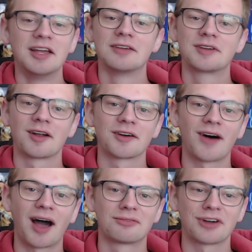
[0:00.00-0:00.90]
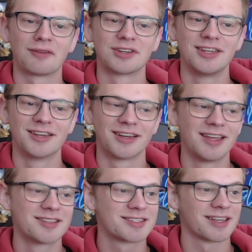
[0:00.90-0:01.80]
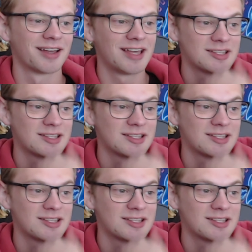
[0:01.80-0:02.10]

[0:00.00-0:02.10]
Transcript: got to laugh, haven't you? It's